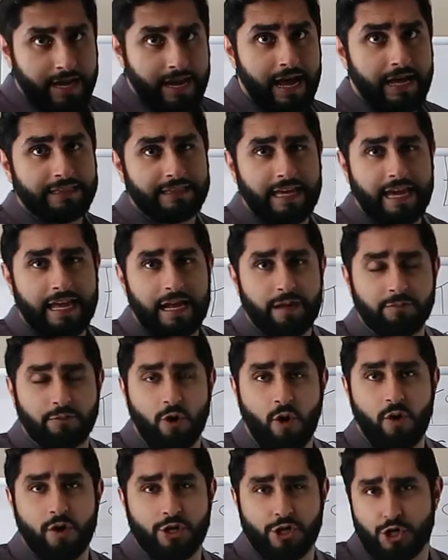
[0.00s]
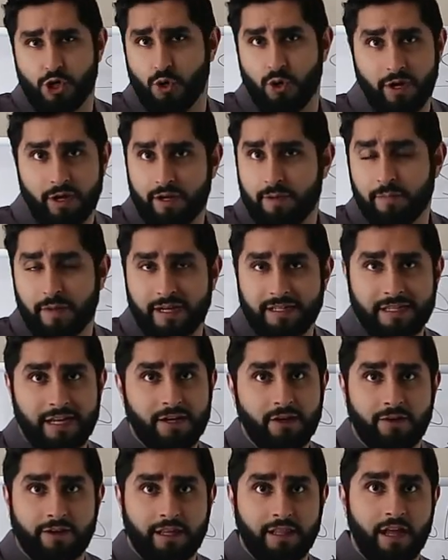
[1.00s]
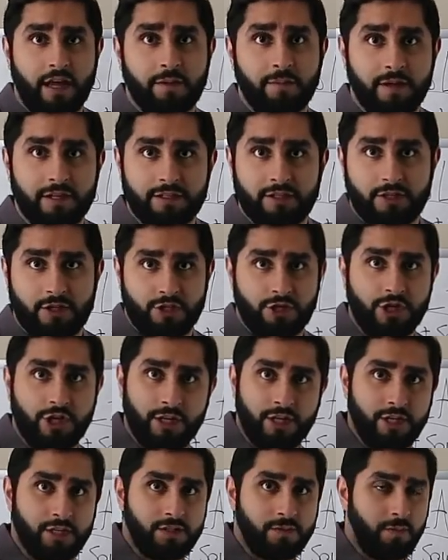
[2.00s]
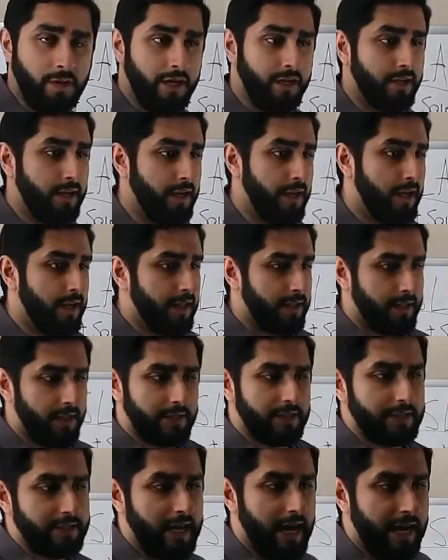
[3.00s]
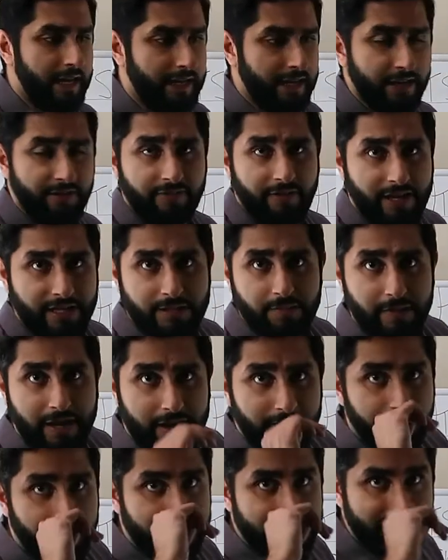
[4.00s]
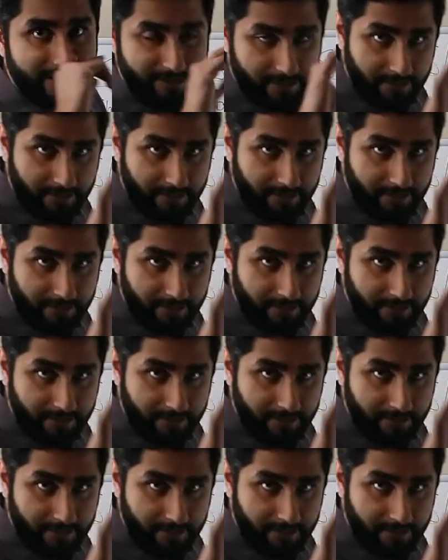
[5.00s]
Not that I'm going short, because I know Elon Musk is a genius, but this is not investment advice.